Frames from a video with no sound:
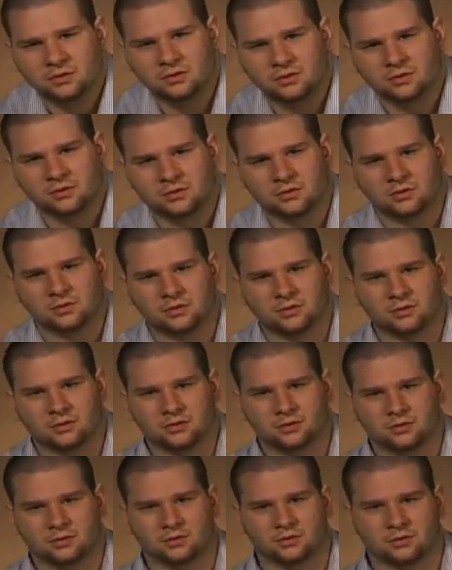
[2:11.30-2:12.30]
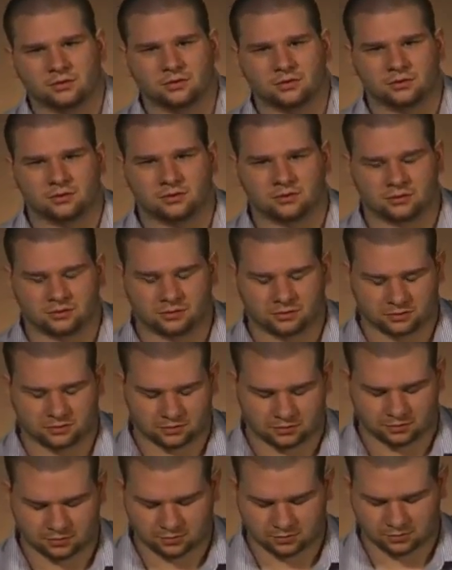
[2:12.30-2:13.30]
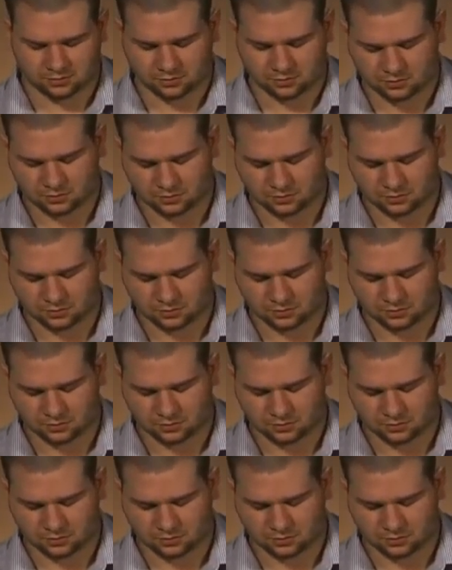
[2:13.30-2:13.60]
(silence)